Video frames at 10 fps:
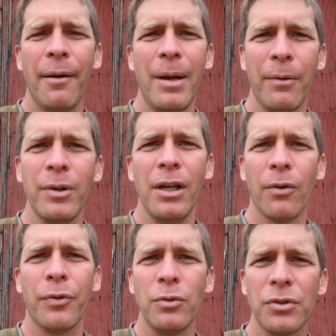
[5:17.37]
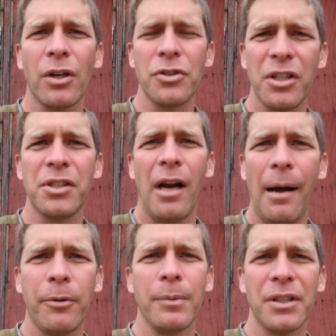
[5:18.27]
I mean, you know, through search engine
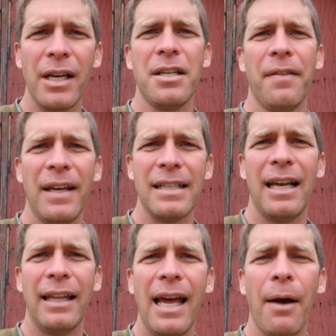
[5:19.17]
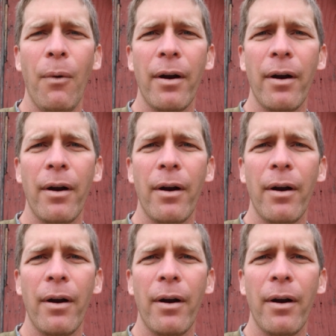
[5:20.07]
optimization, things like that.